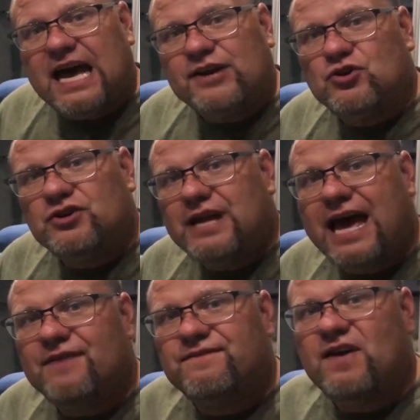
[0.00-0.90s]
I could
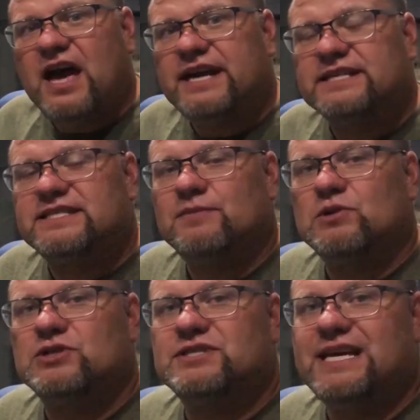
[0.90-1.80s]
not find a
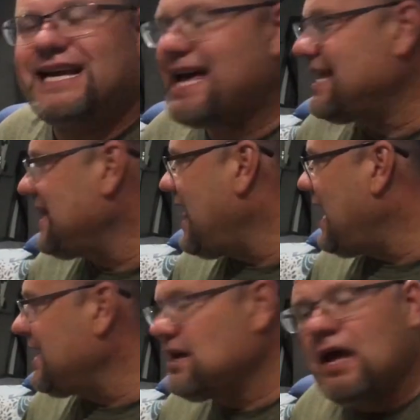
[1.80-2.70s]
similar sink
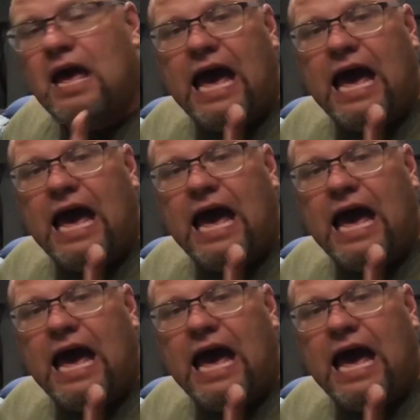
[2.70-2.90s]
online.